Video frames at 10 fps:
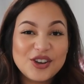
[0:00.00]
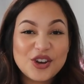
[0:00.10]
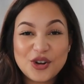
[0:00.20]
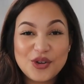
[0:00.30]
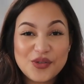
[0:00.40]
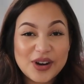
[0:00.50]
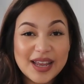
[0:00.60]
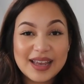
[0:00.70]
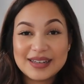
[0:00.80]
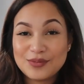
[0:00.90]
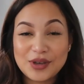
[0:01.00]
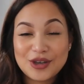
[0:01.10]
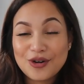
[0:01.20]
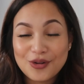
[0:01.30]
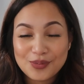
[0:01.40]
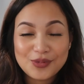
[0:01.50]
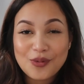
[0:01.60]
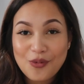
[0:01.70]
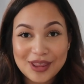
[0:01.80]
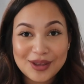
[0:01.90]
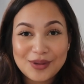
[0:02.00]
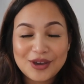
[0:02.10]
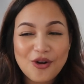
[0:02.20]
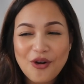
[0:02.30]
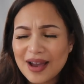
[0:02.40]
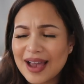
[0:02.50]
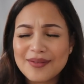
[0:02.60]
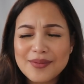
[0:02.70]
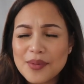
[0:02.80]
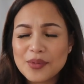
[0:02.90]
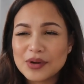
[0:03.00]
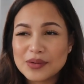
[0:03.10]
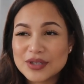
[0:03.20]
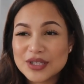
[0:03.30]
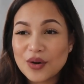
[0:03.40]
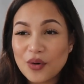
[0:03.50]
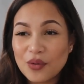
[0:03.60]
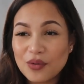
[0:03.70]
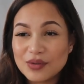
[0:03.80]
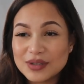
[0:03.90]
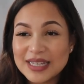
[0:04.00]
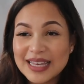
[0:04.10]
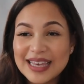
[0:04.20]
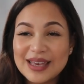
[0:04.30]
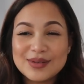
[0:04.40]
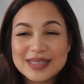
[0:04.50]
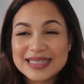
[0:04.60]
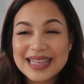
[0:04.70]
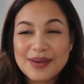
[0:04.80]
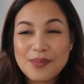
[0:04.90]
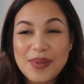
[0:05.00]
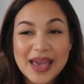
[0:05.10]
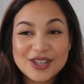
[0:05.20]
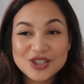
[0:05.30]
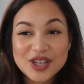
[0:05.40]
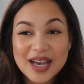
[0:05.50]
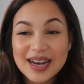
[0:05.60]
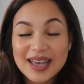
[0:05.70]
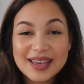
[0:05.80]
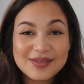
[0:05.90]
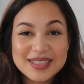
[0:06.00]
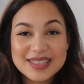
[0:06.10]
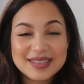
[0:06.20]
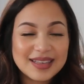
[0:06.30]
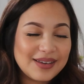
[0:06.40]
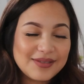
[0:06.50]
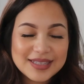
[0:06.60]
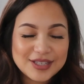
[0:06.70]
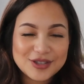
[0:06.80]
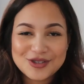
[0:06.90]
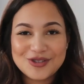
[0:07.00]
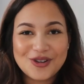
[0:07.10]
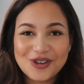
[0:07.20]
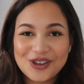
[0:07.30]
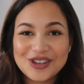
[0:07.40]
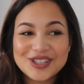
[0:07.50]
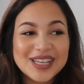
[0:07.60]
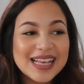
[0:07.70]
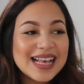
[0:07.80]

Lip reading: got over it and we got the one that we got. I can't remember what it was called. It was this like beige color. It was just not good.